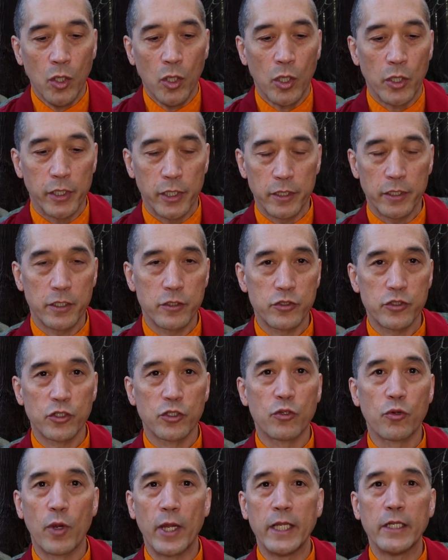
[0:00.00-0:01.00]
And then there's a
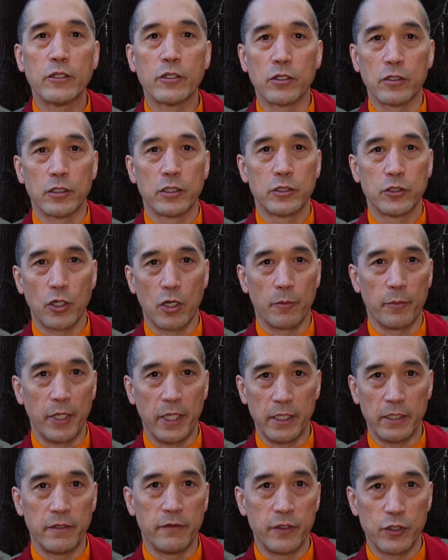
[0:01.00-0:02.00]
greater Dharma
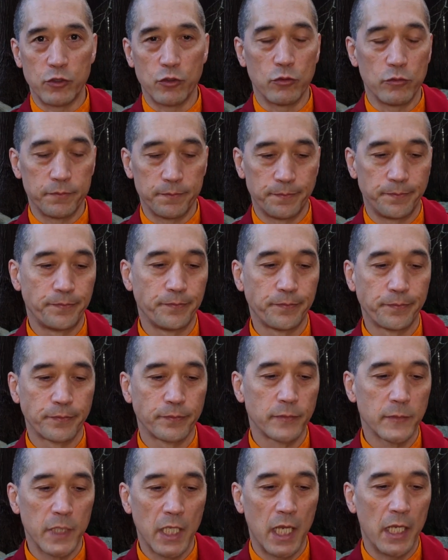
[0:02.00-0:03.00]
individual.
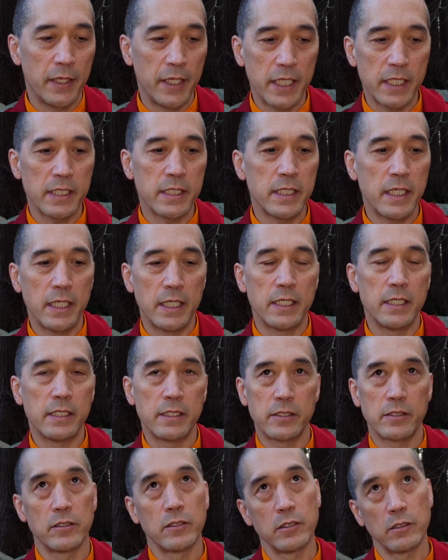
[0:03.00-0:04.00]
And this
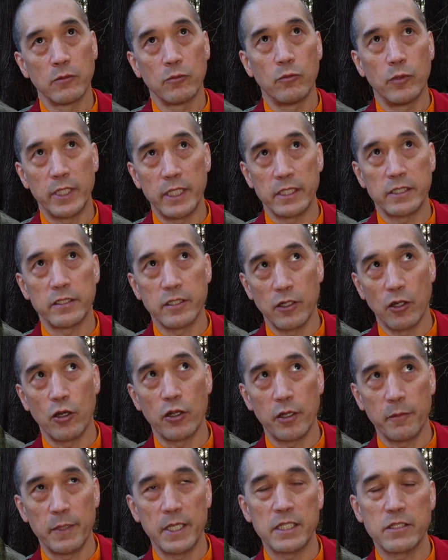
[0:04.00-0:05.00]
is what is
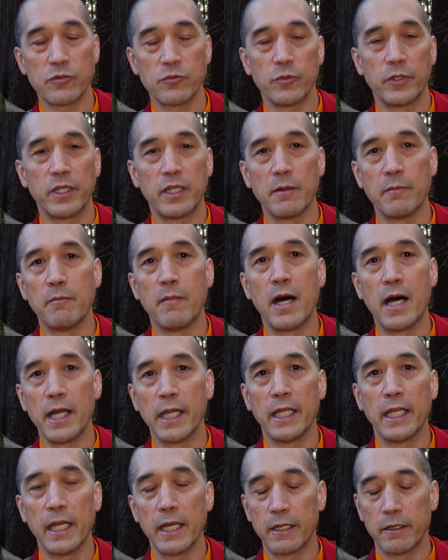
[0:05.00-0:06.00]
synonymous with the
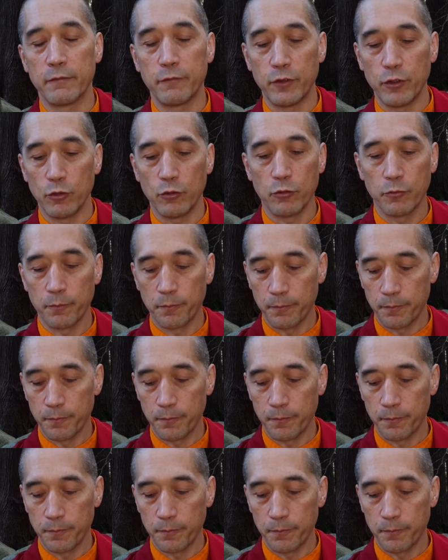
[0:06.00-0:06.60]
Mahayana view.